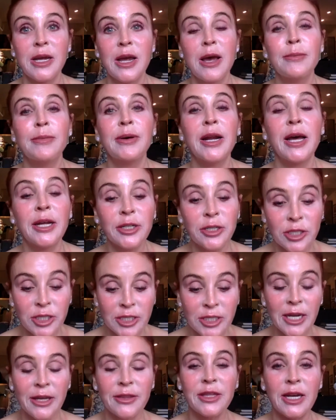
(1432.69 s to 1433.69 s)
But
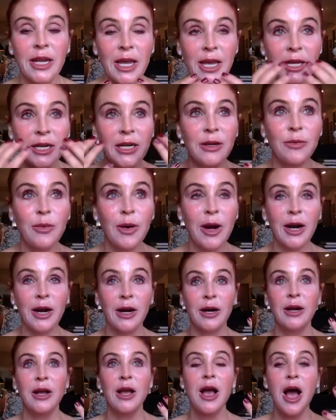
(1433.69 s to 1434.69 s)
understand that
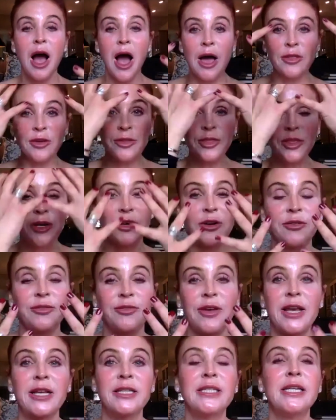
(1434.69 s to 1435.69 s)
anywhere other than your
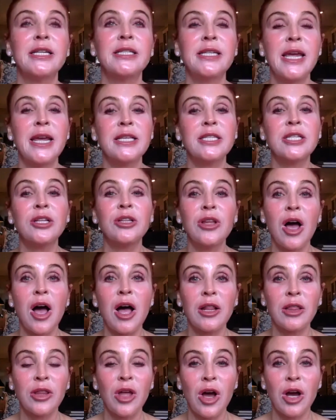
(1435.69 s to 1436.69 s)
face, it takes a
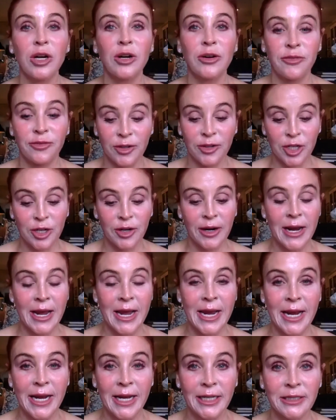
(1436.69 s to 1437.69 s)
lot longer for your
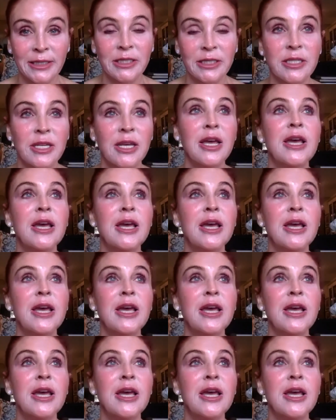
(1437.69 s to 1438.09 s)
hands